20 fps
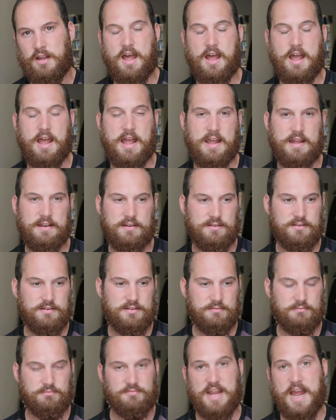
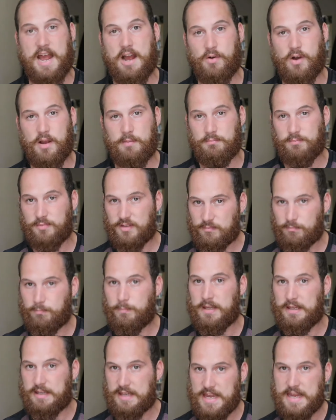and now I'm
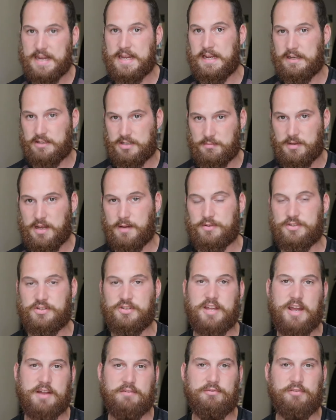beginning to be able to do
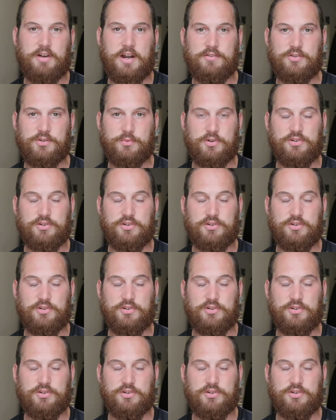that in French,